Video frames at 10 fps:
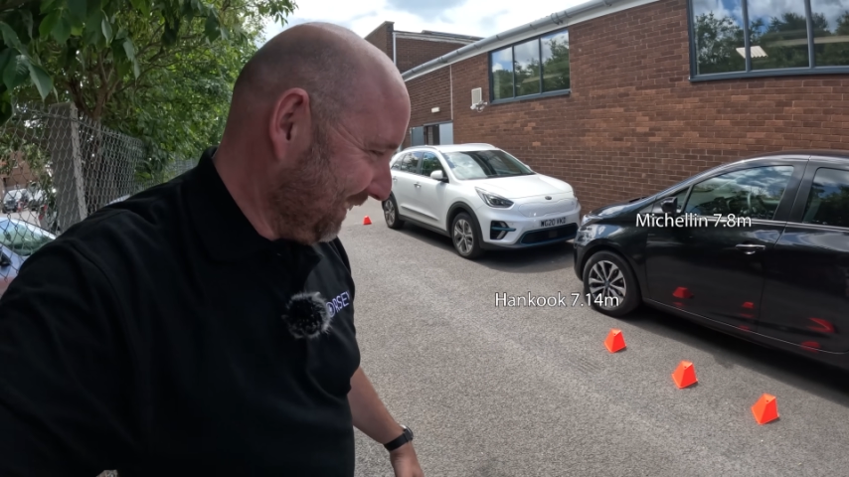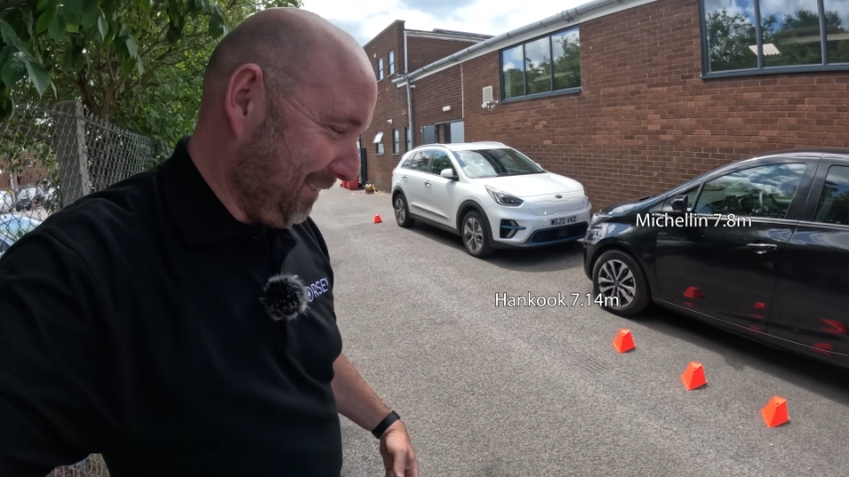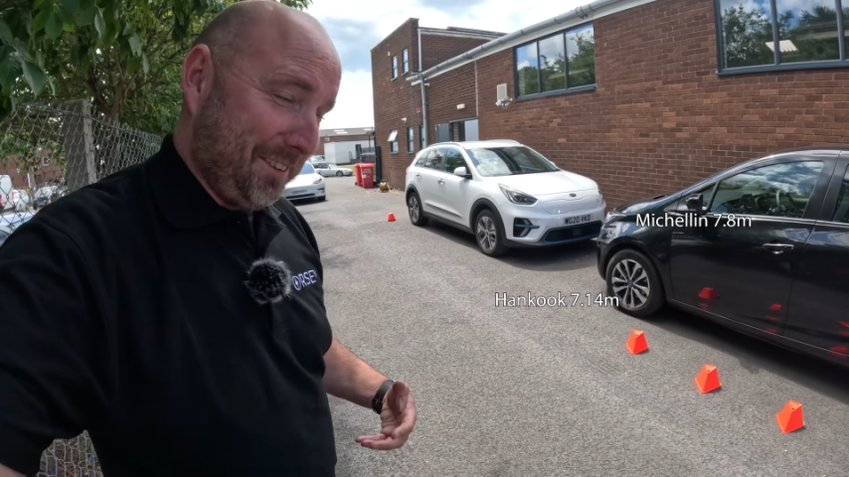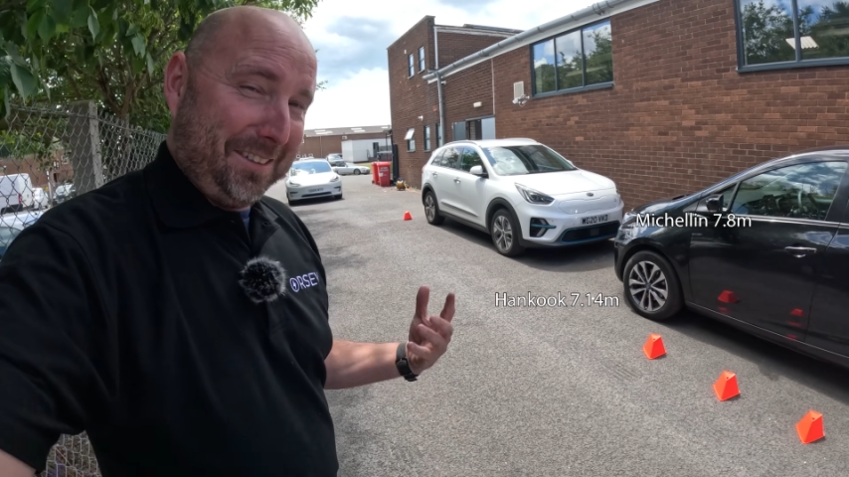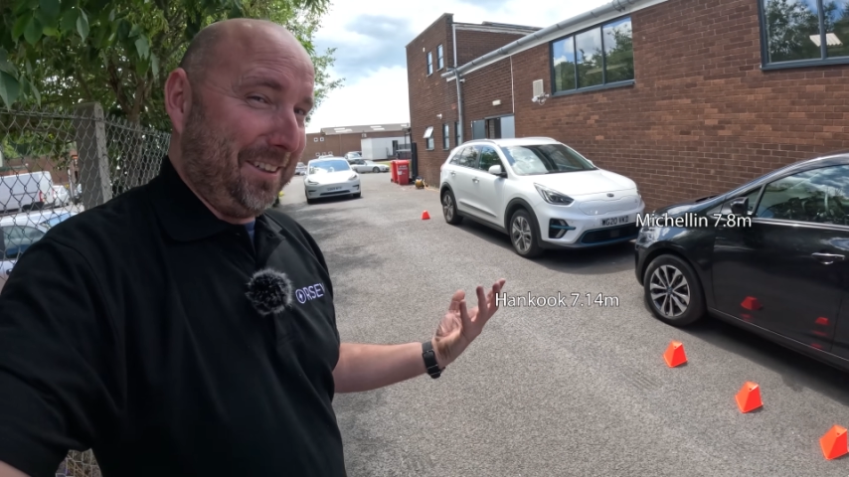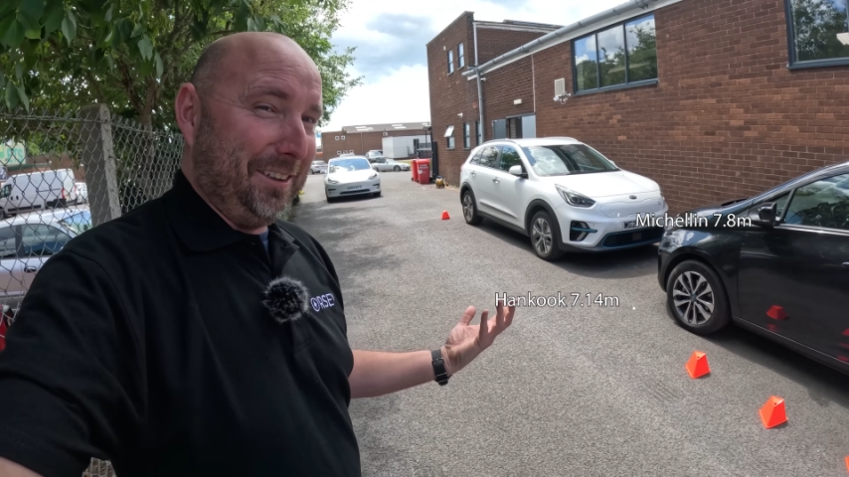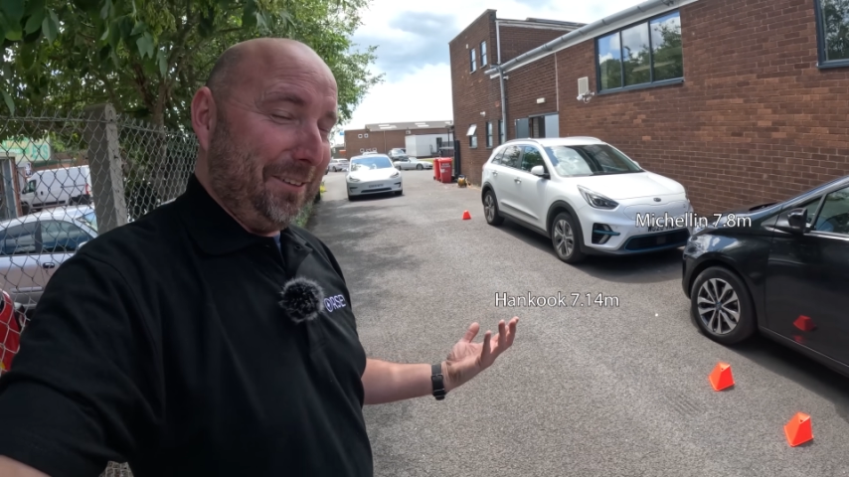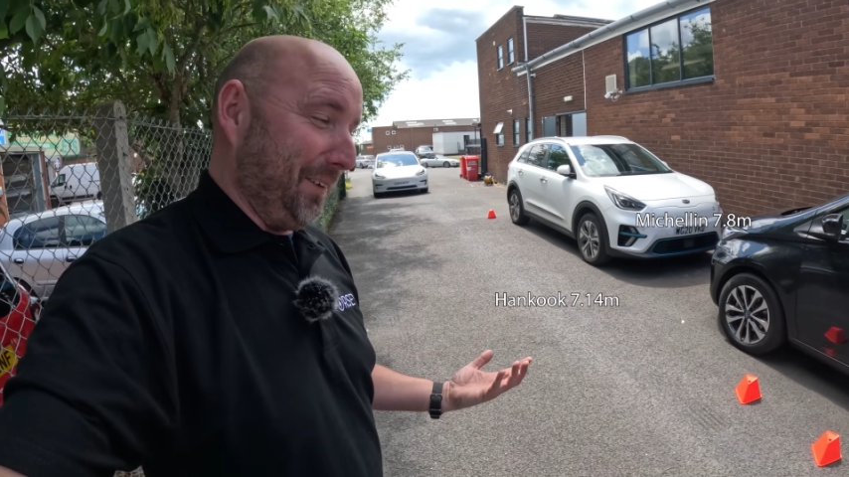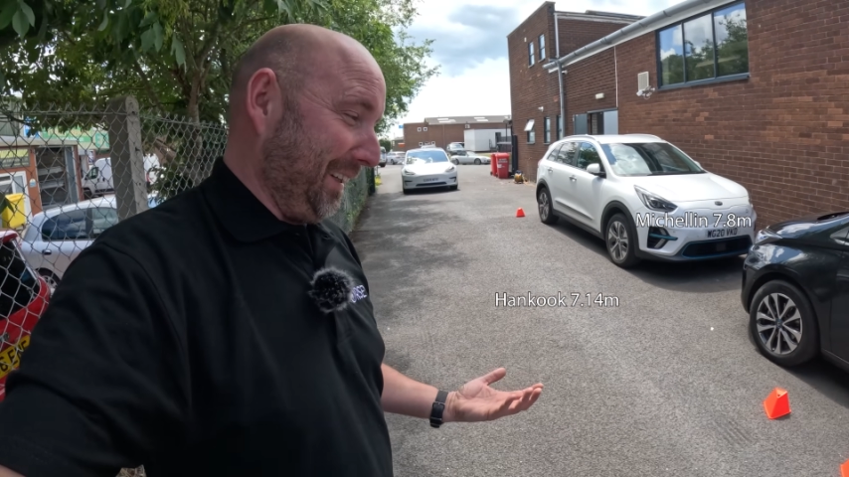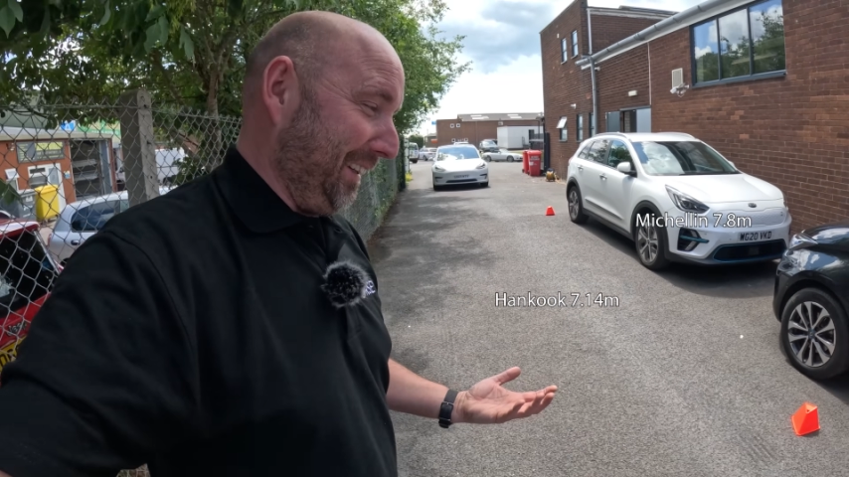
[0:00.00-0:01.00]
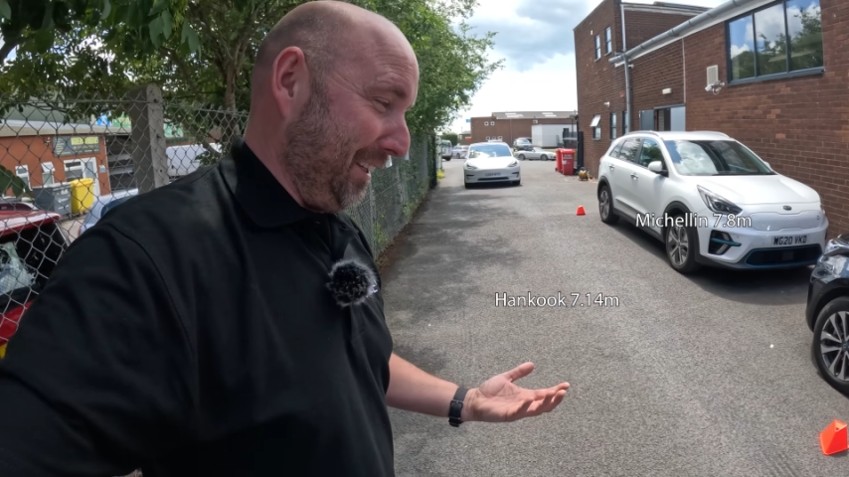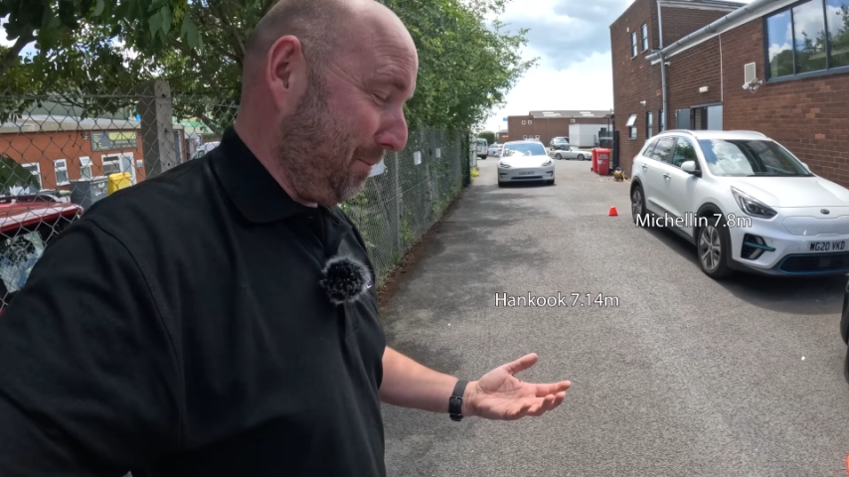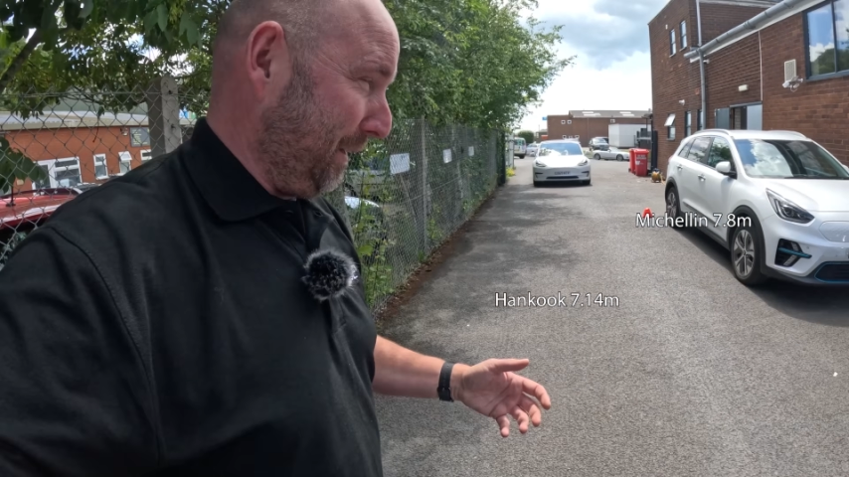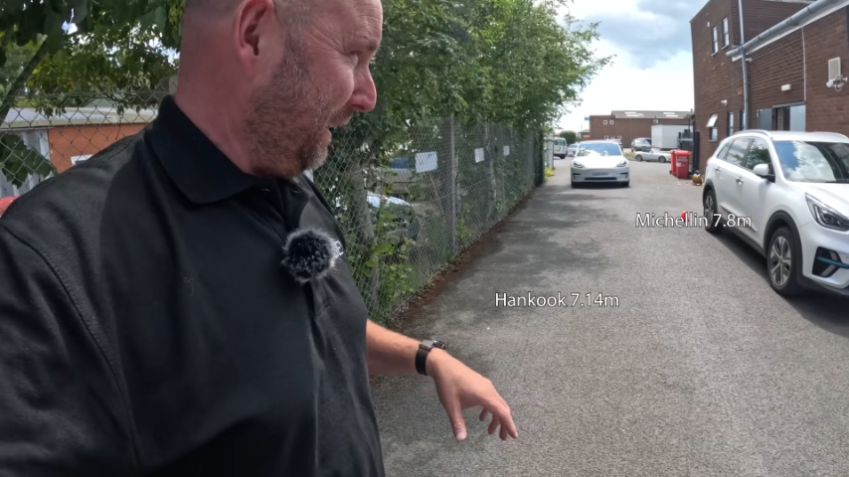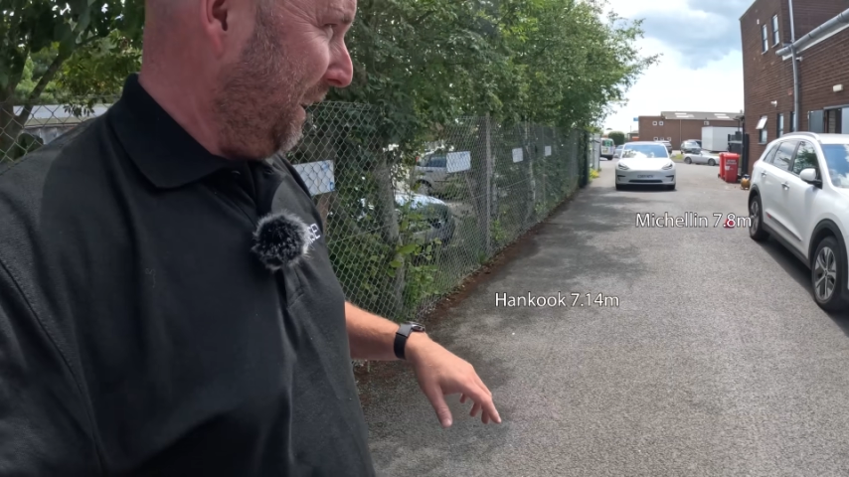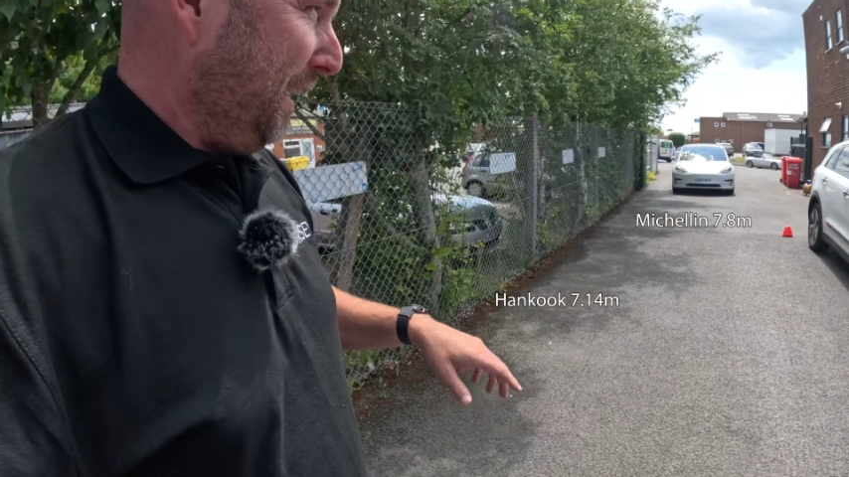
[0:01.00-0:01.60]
Which I don't know what it is, but